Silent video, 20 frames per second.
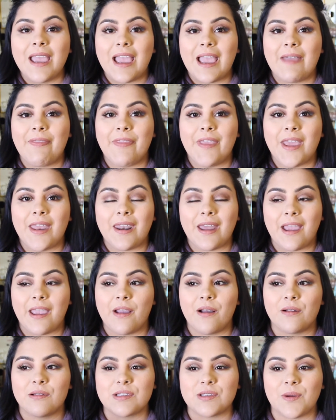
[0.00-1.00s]
And then I
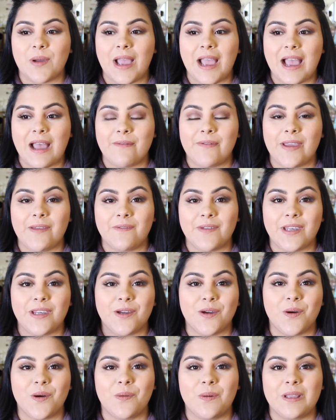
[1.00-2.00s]
also have a
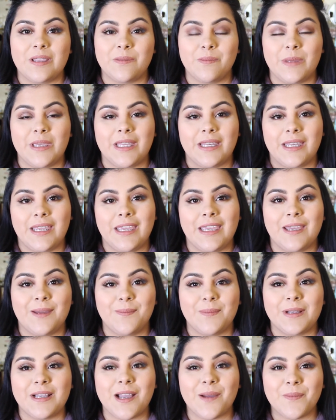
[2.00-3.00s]
video with me and
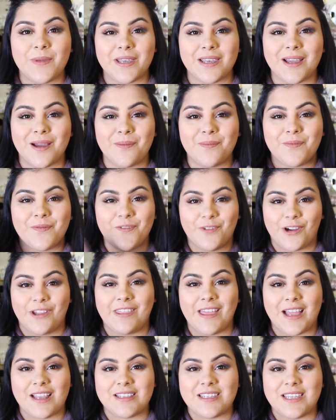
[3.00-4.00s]
him coming up for
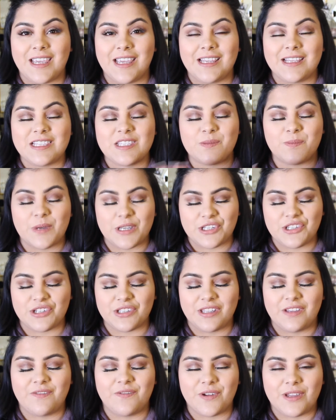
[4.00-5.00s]
that day,
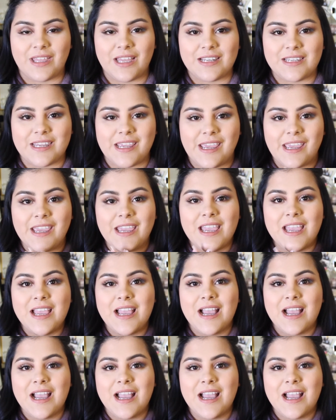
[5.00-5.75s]
especially for that day,